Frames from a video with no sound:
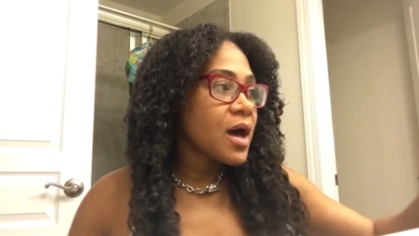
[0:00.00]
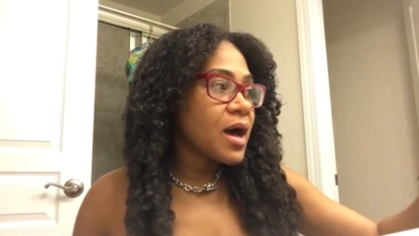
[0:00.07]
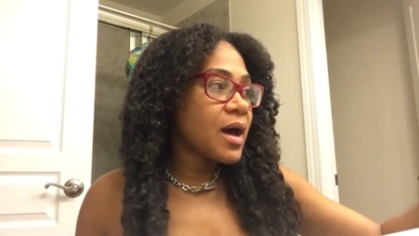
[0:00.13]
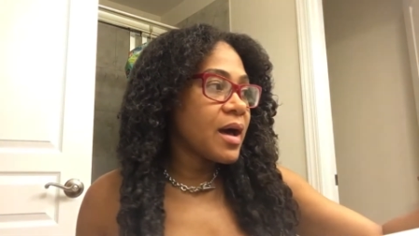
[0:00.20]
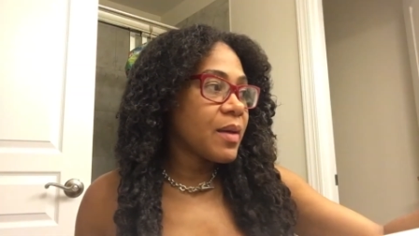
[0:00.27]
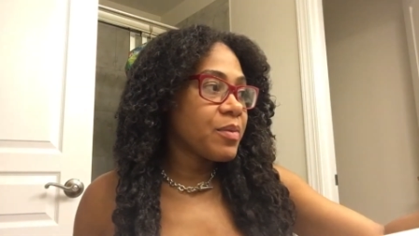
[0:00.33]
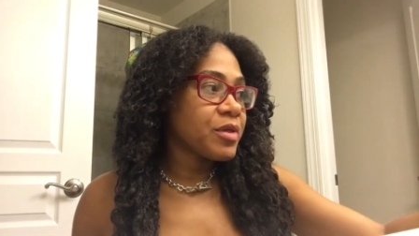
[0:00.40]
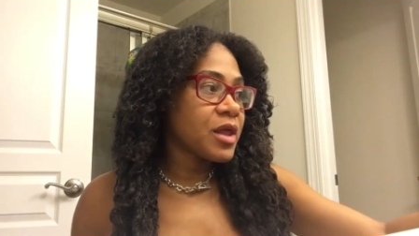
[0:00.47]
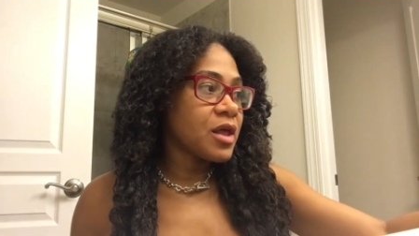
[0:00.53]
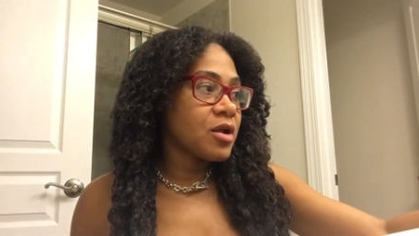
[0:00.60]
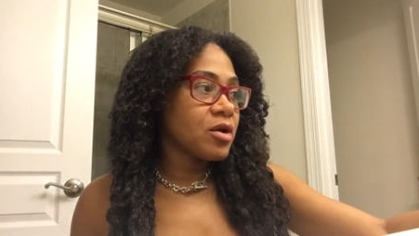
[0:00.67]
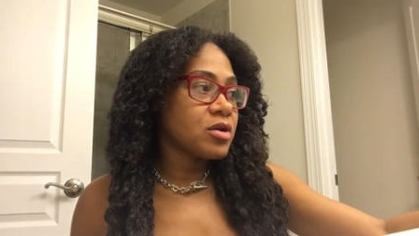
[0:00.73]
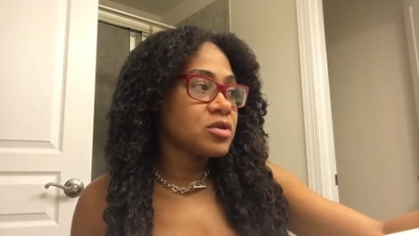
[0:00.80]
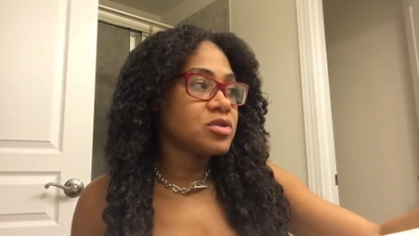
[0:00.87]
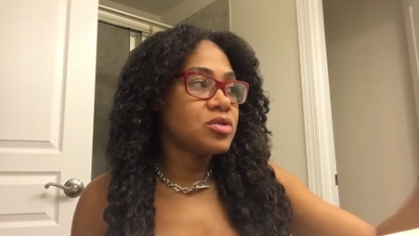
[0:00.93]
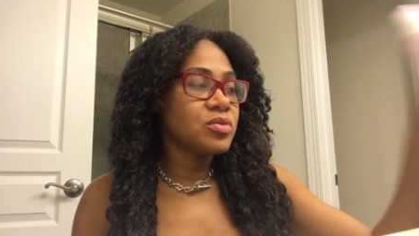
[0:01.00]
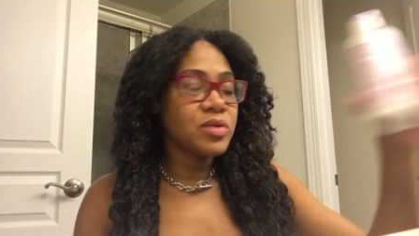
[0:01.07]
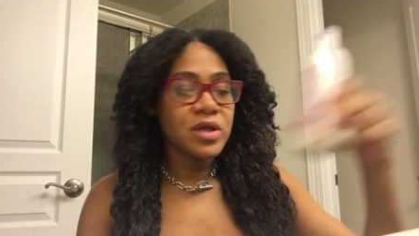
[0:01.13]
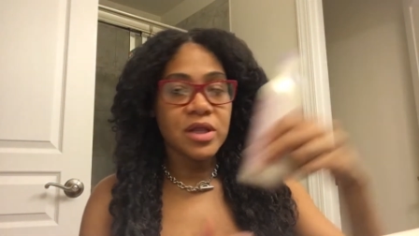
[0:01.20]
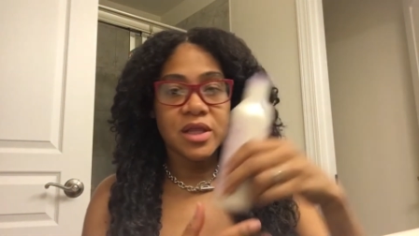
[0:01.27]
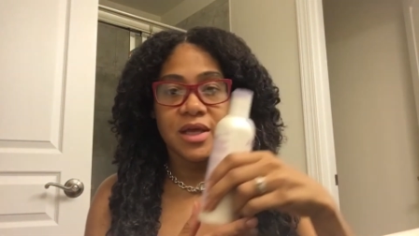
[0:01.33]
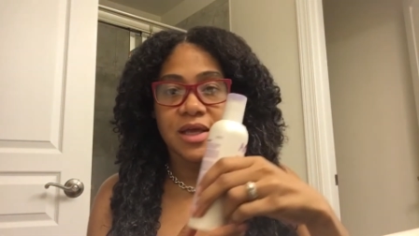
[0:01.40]
I plan on
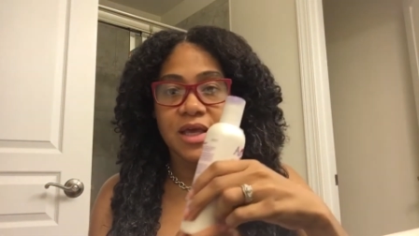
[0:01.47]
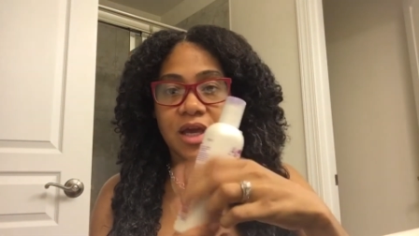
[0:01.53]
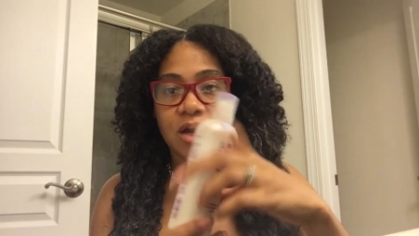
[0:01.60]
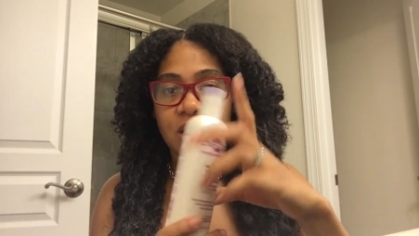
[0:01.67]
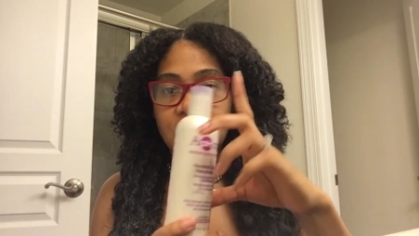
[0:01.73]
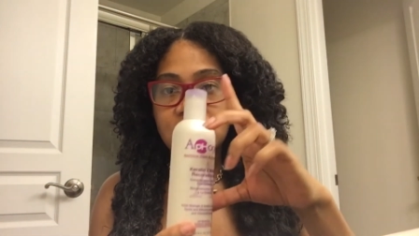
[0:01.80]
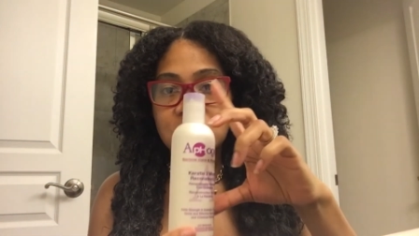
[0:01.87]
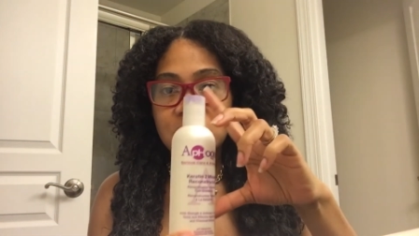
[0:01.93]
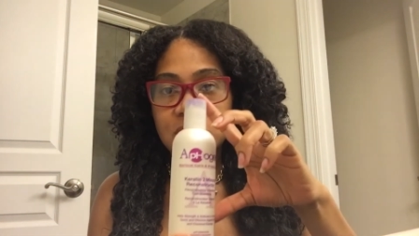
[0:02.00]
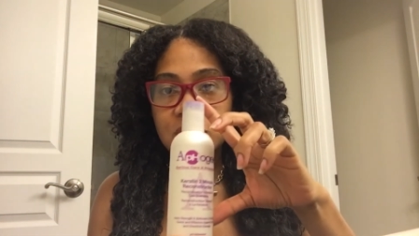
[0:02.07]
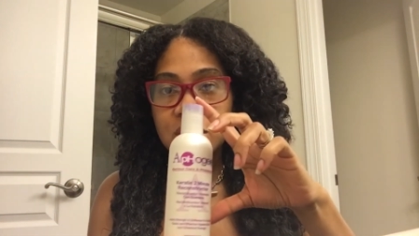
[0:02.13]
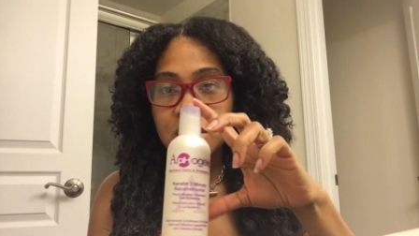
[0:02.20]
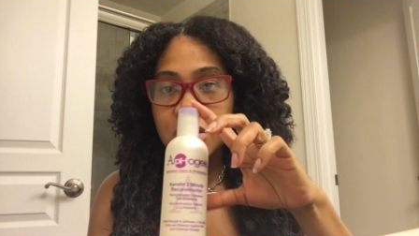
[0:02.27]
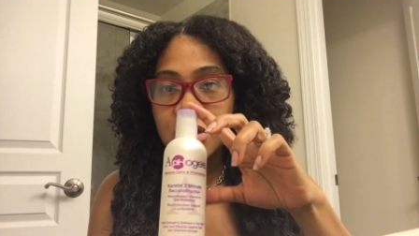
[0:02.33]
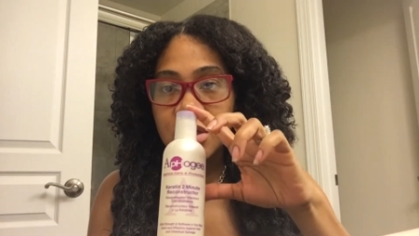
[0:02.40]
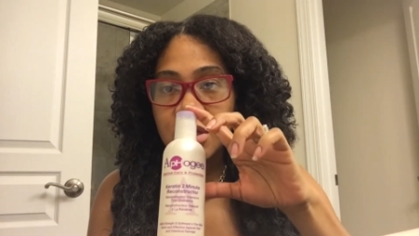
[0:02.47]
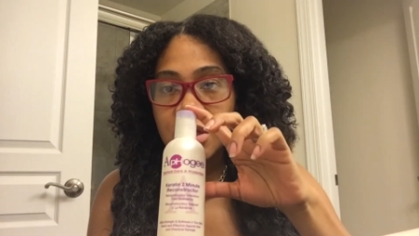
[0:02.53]
doing the keratin